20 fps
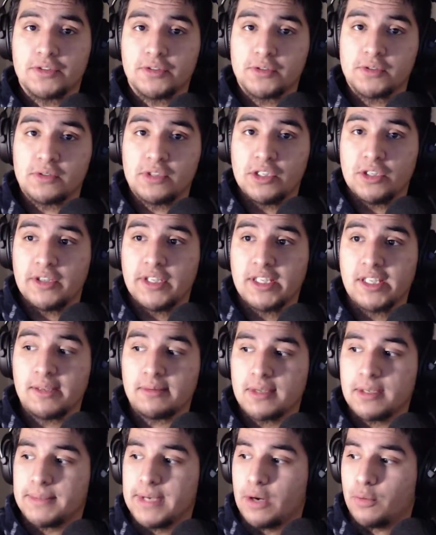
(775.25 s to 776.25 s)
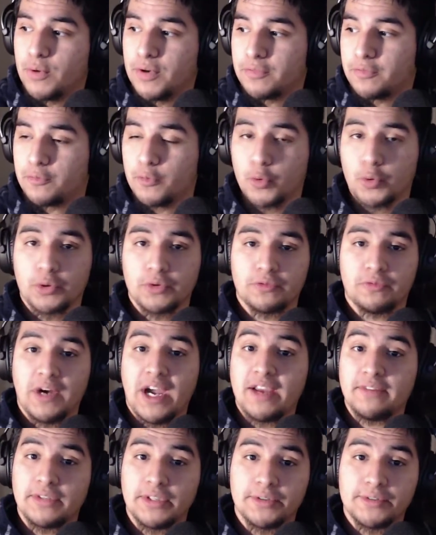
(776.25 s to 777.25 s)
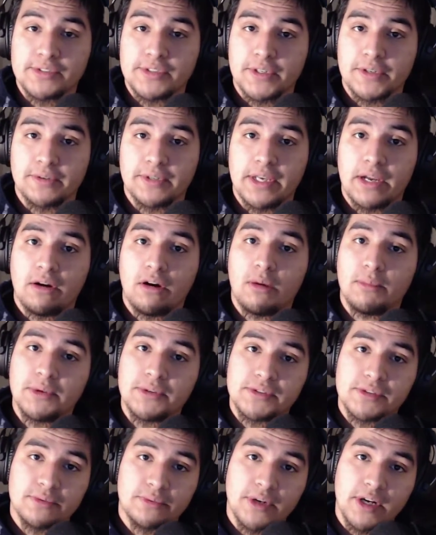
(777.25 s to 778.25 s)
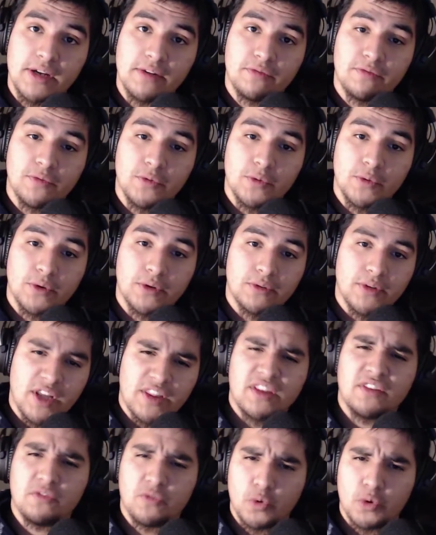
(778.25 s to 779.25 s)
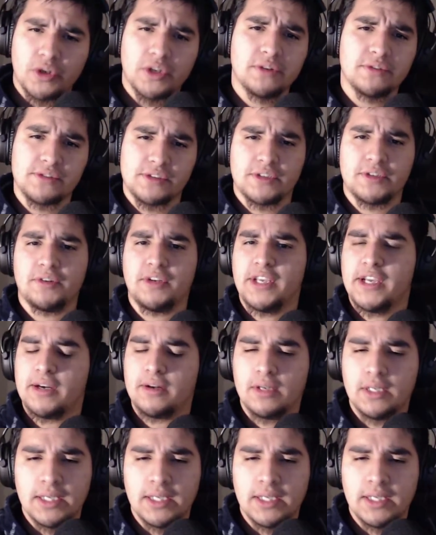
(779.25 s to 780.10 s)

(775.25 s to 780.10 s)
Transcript: There's, that game came out 4 or 5 years ago now, almost, right? 4 years ago now.